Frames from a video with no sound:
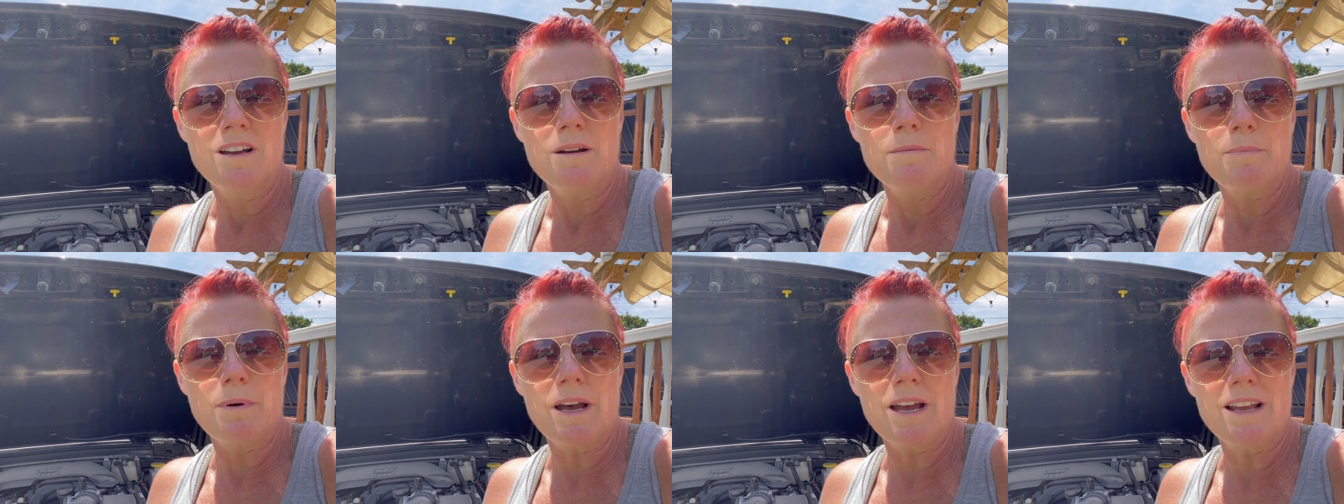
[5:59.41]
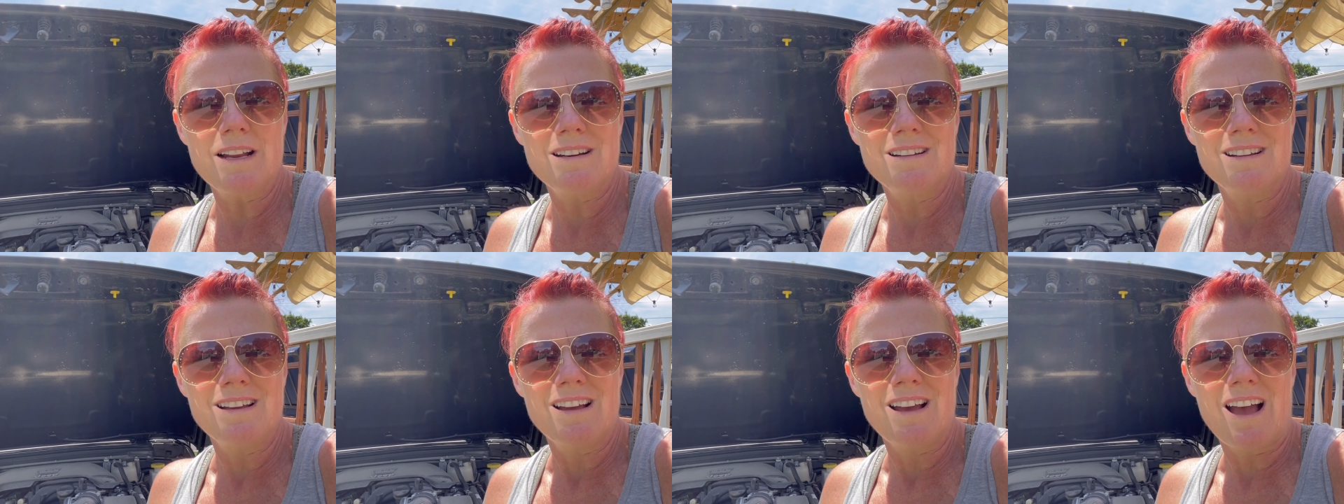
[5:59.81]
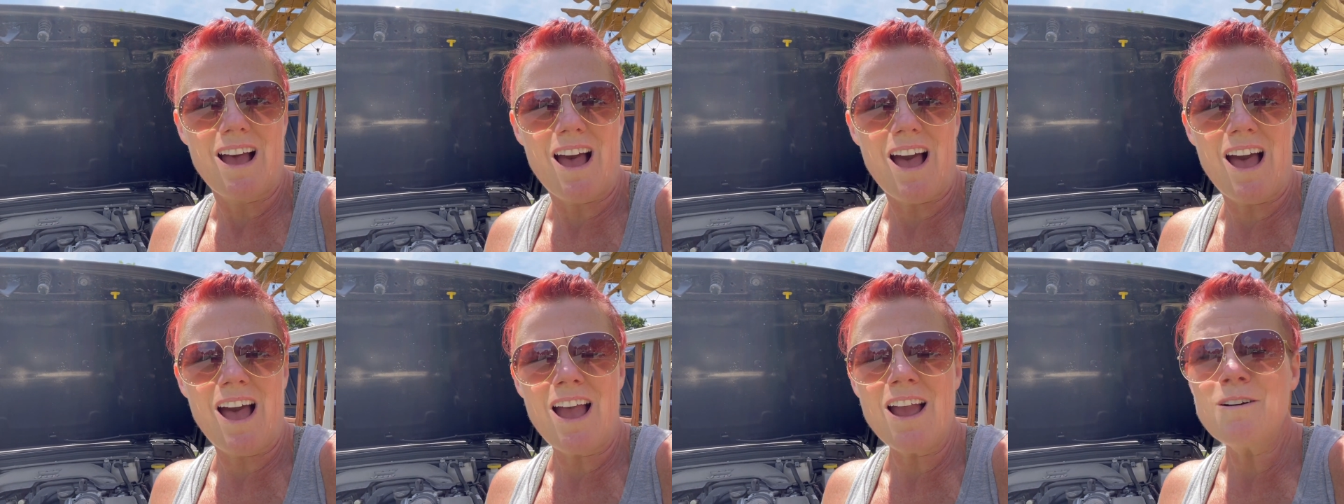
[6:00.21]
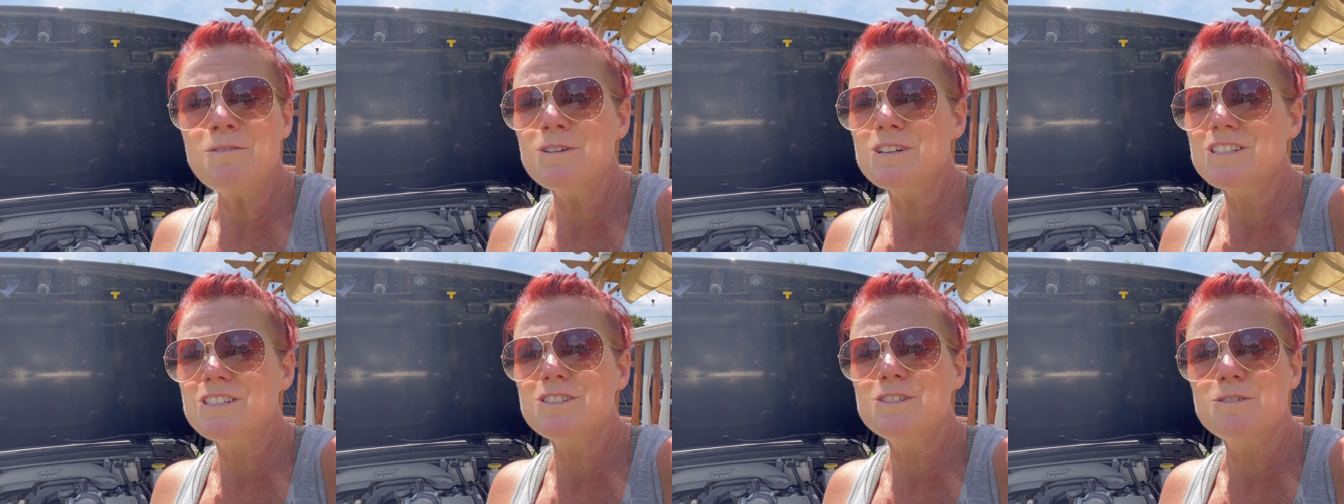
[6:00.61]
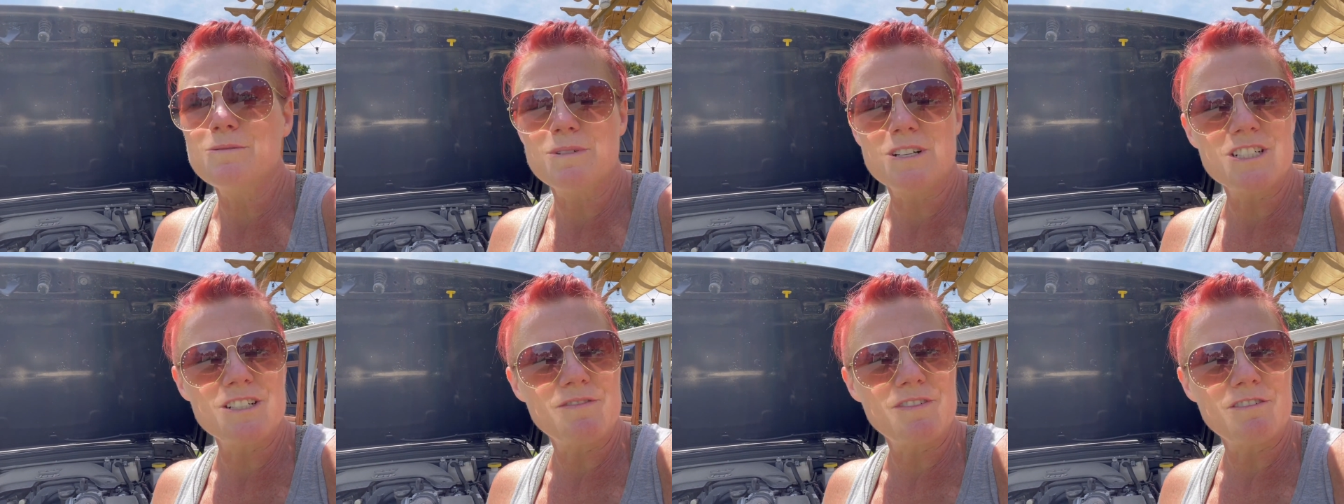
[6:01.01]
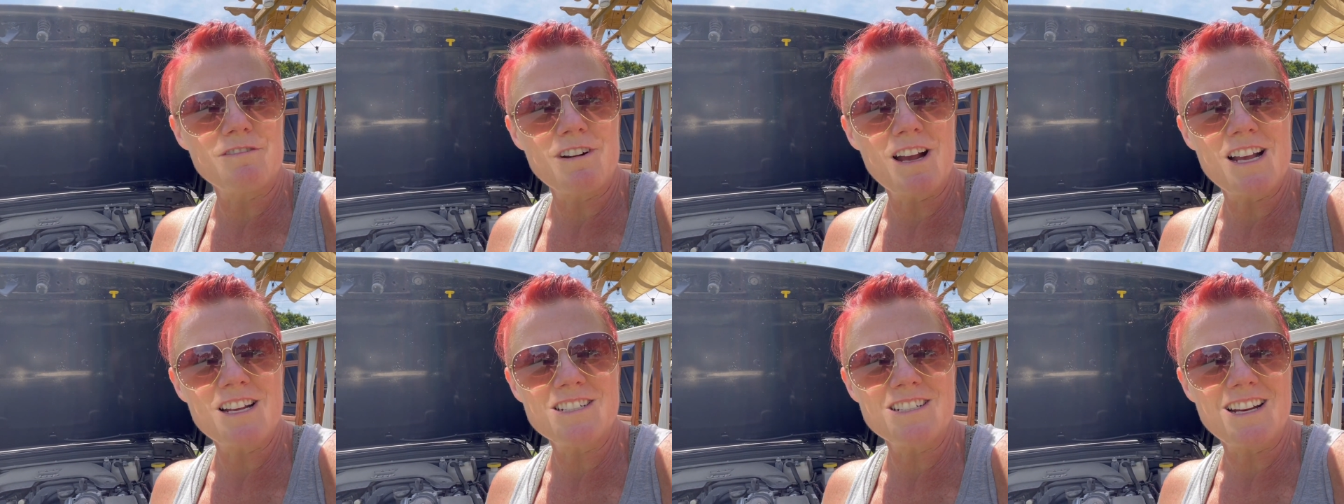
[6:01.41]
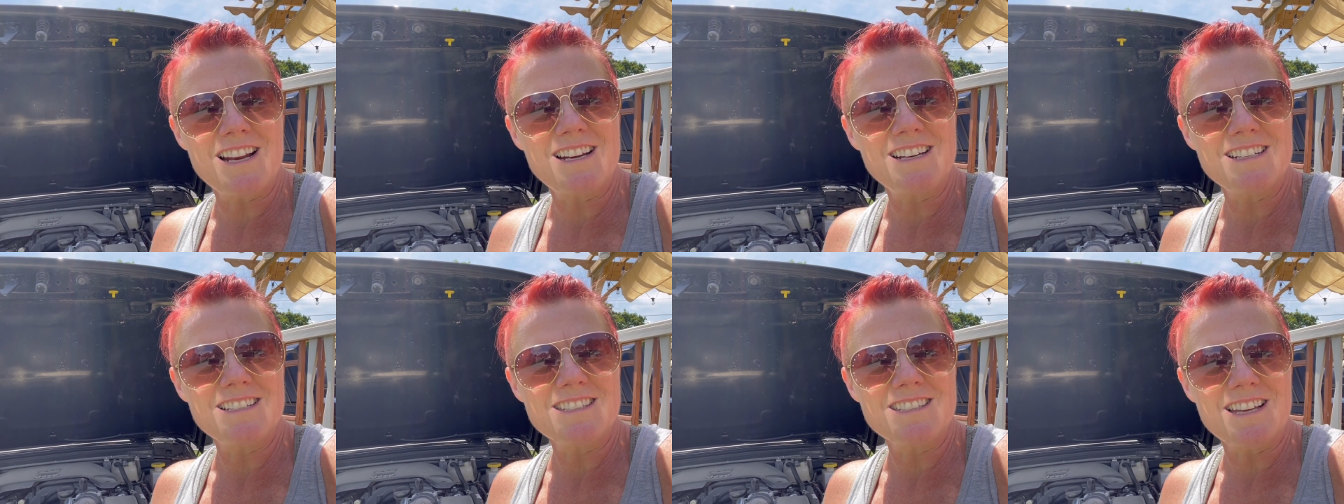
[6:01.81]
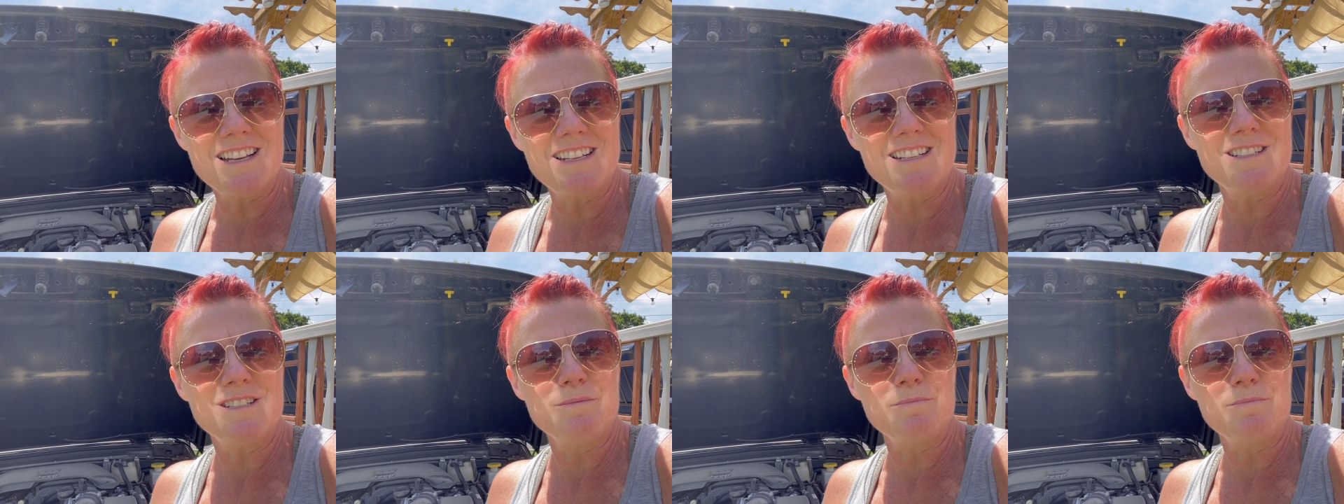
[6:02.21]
But I was too much of a rush and excited to